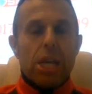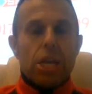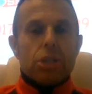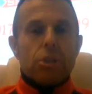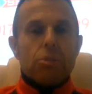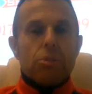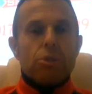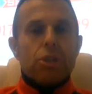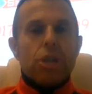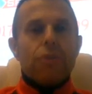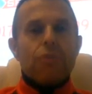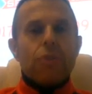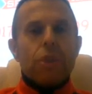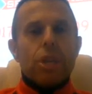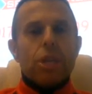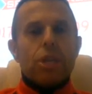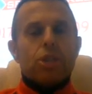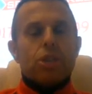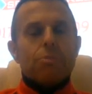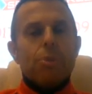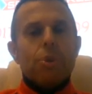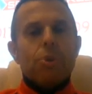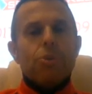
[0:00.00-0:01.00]
So
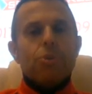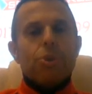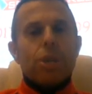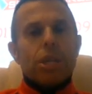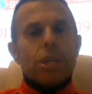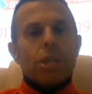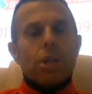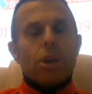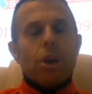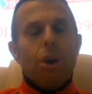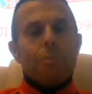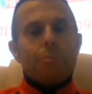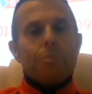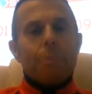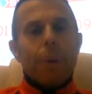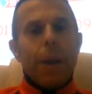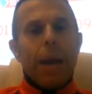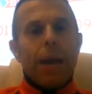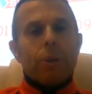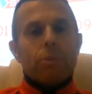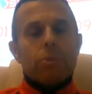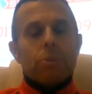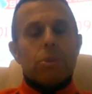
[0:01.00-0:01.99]
generally smoothing
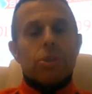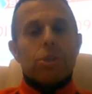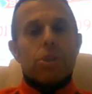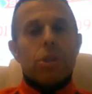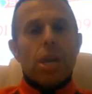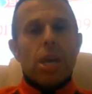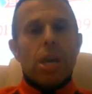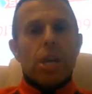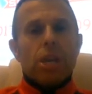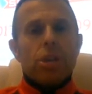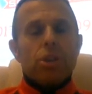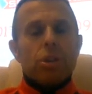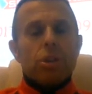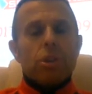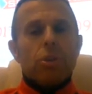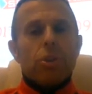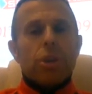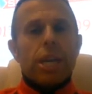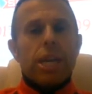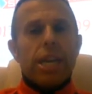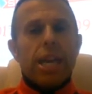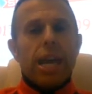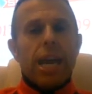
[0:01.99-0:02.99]
compounds, you're
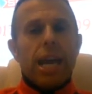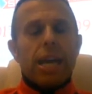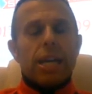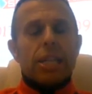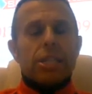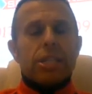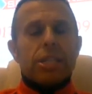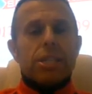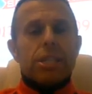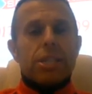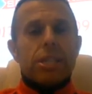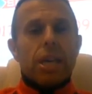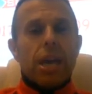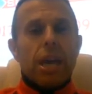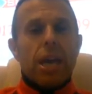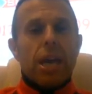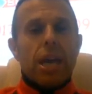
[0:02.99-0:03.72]
looking at